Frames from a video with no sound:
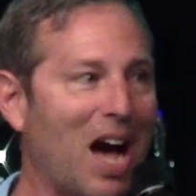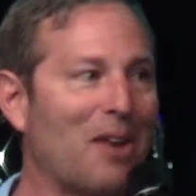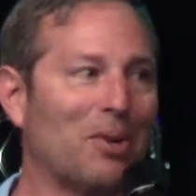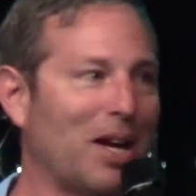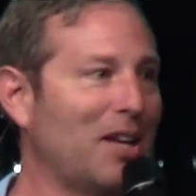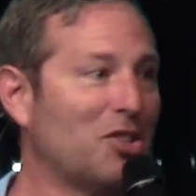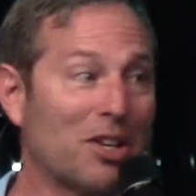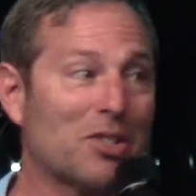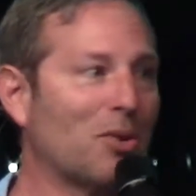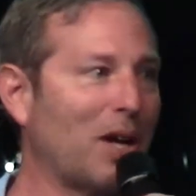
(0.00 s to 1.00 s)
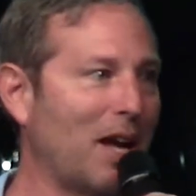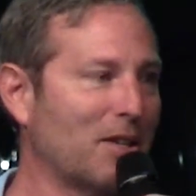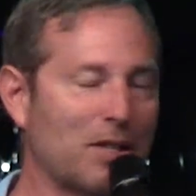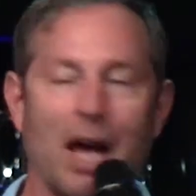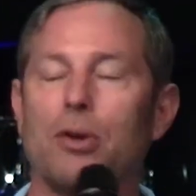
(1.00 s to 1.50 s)
not okay. Just okay
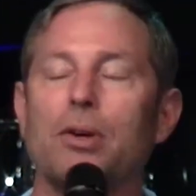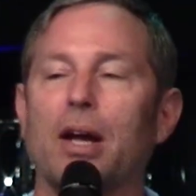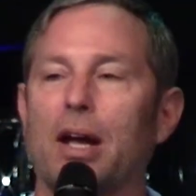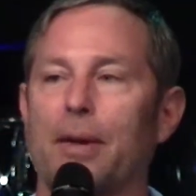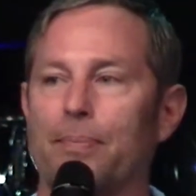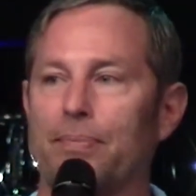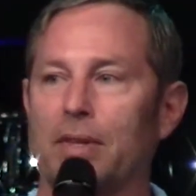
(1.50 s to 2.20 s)
is not okay.